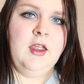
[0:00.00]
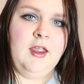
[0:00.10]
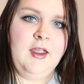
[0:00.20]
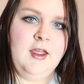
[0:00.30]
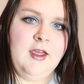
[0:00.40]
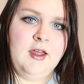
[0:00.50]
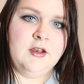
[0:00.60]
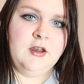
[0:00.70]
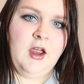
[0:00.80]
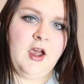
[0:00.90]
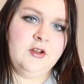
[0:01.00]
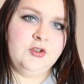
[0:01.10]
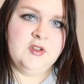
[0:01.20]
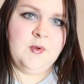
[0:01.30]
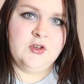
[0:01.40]
and how
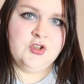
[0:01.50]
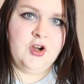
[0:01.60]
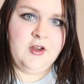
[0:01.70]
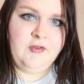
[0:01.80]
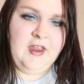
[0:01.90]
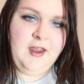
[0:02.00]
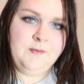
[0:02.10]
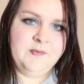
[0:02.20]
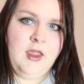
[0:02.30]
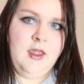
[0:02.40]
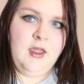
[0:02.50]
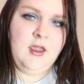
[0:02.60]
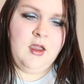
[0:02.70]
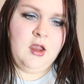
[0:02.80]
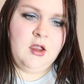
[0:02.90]
did you spend your Earth Day.
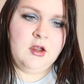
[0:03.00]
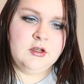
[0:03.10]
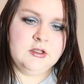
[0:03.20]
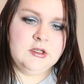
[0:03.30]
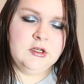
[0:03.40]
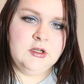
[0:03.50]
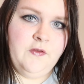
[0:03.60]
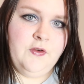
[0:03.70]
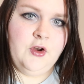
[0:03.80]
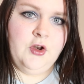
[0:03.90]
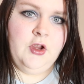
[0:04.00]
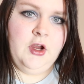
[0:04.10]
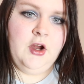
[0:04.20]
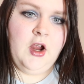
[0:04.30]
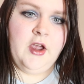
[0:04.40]
And if you're new
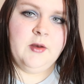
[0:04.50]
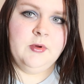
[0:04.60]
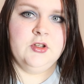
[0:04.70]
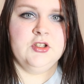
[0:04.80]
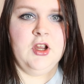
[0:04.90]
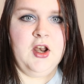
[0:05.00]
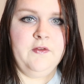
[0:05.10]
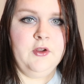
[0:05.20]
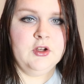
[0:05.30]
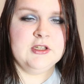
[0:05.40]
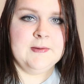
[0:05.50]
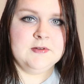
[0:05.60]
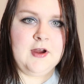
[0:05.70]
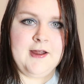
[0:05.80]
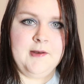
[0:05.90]
here, I would appreciate if you could
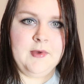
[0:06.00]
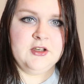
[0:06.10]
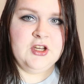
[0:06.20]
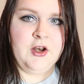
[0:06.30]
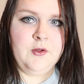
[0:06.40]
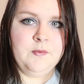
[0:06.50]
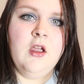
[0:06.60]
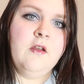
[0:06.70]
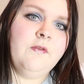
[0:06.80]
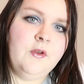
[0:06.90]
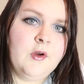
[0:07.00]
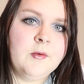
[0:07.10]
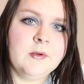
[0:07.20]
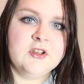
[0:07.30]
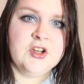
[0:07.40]
subscribe to my channel. If you're
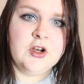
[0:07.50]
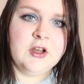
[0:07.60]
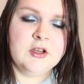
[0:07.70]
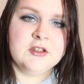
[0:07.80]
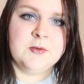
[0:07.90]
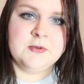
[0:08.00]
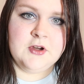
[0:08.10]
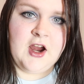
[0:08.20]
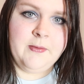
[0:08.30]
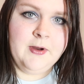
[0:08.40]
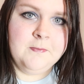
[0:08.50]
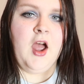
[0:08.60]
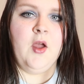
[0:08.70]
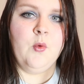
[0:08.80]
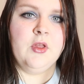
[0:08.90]
a returning subscriber,
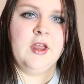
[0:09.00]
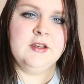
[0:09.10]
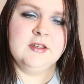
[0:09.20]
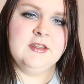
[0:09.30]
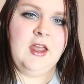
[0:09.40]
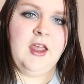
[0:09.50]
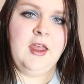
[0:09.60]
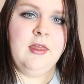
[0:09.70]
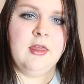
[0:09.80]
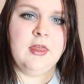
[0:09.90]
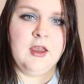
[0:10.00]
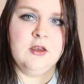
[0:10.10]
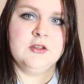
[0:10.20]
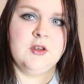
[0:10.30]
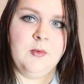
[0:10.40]
I would like to say
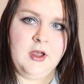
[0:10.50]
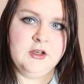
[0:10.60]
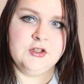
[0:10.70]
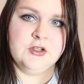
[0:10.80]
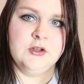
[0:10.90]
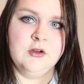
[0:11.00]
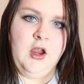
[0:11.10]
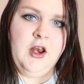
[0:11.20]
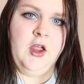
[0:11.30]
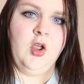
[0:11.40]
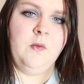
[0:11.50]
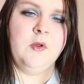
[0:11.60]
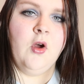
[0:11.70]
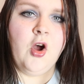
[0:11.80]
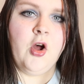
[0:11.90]
thank you so much. And I hope
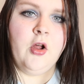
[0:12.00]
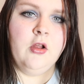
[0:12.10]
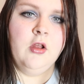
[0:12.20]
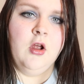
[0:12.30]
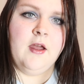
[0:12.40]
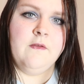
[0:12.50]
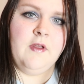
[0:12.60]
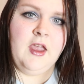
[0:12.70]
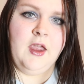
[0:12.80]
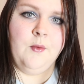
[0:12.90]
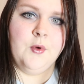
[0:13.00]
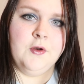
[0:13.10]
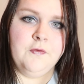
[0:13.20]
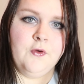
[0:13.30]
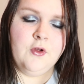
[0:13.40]
you all have a
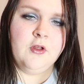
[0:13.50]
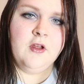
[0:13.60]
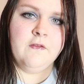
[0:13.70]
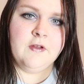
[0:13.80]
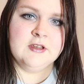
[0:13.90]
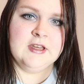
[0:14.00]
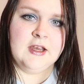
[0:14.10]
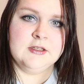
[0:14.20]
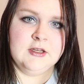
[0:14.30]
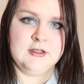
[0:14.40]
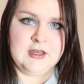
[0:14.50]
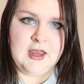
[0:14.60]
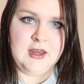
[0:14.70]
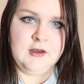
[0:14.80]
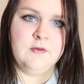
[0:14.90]
wonderful, fantastic
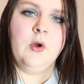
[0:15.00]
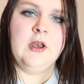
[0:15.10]
day or